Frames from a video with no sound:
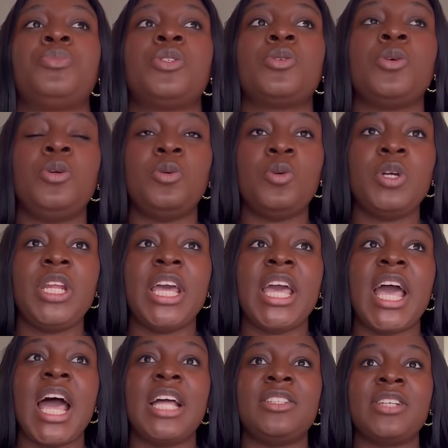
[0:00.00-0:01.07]
So you go
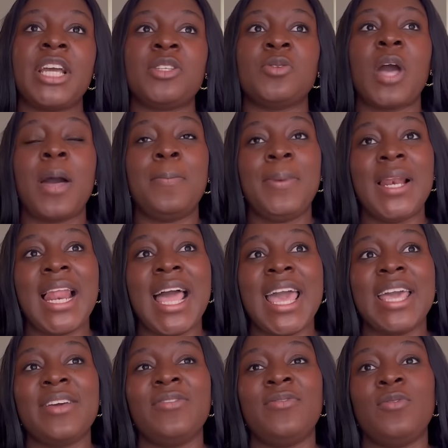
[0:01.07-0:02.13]
there and try to
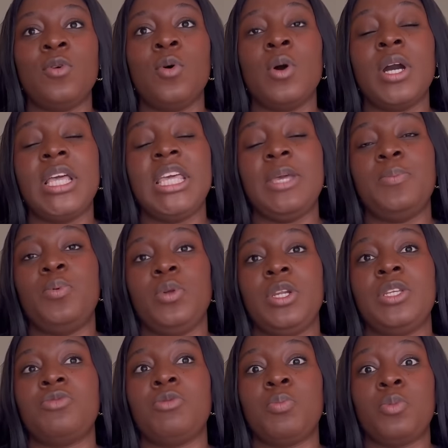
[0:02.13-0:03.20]
apply for a
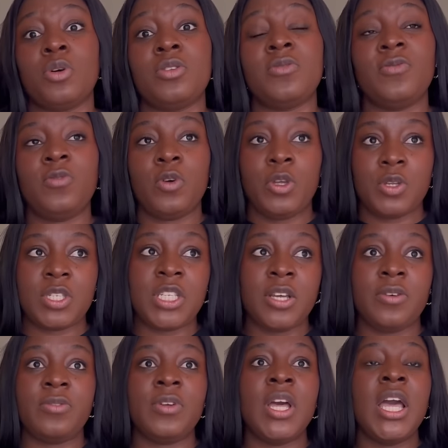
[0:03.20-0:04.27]
police report for yourself.